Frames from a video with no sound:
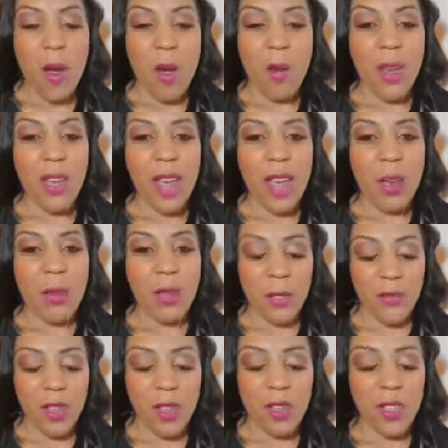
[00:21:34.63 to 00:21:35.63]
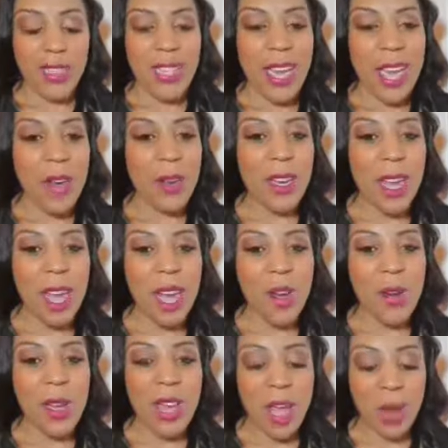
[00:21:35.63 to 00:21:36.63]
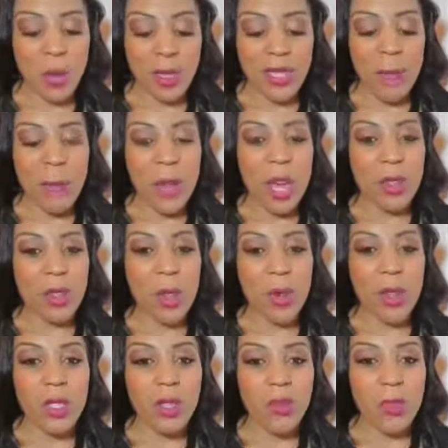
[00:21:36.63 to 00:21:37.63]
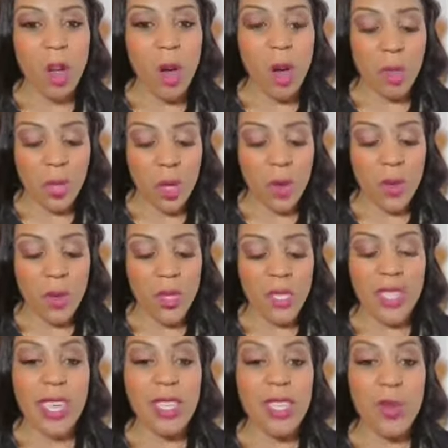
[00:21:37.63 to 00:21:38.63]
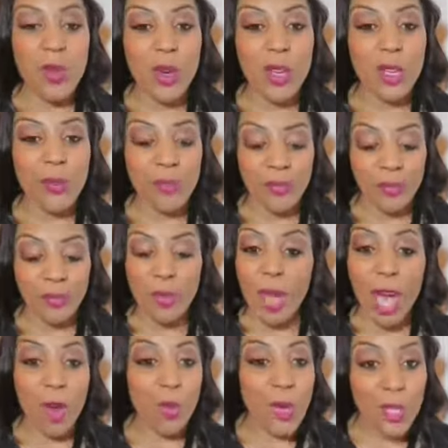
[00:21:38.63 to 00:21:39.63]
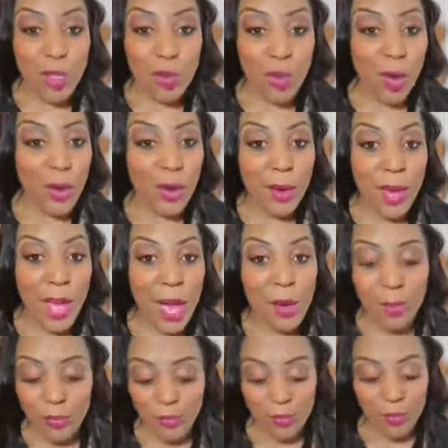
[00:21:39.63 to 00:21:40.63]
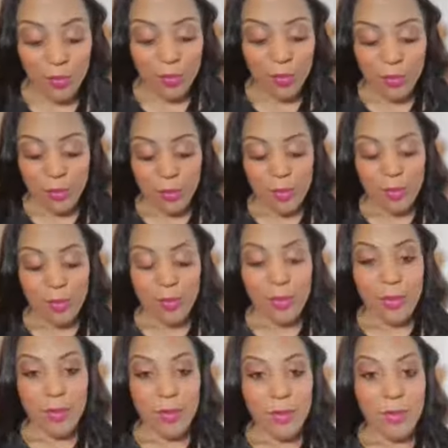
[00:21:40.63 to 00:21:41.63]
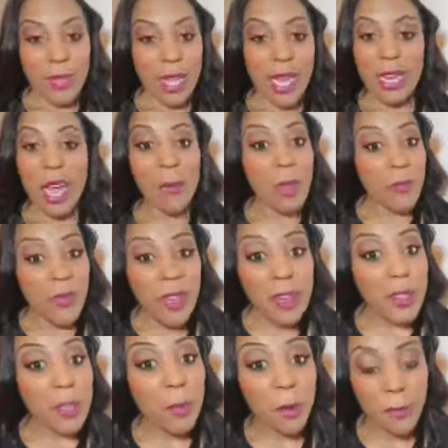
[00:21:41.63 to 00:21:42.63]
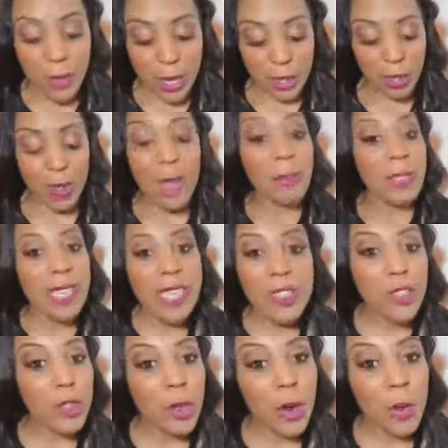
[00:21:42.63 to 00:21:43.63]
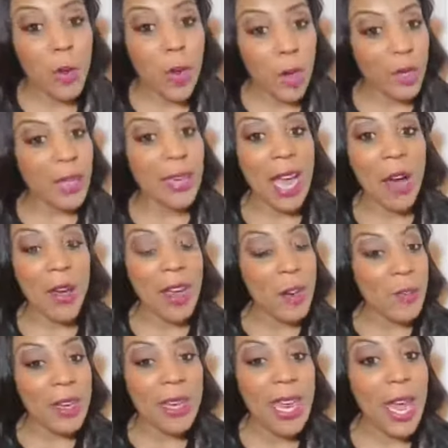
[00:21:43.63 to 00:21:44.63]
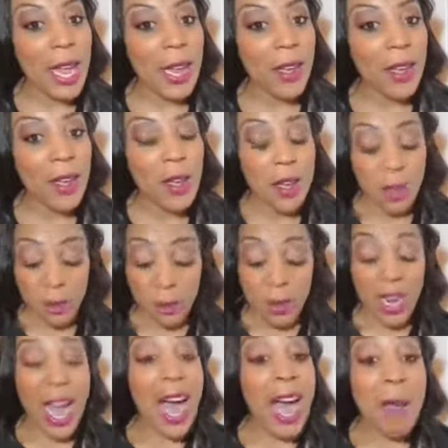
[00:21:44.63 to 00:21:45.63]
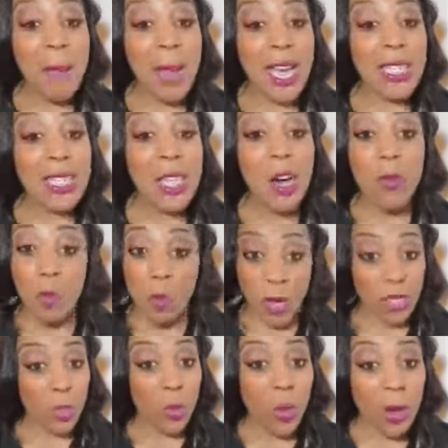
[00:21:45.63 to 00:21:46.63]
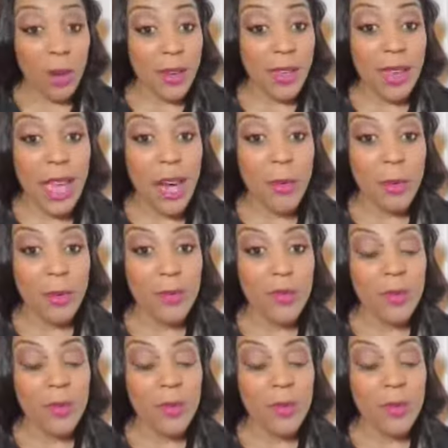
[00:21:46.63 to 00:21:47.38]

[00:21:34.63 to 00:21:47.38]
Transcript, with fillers: when I was feeling down and out and I was at my lowest of all lowest, guess what? I wasn't working out. And I'm a fitness professional. I'm teaching on working out every day but I myself wasn't working out.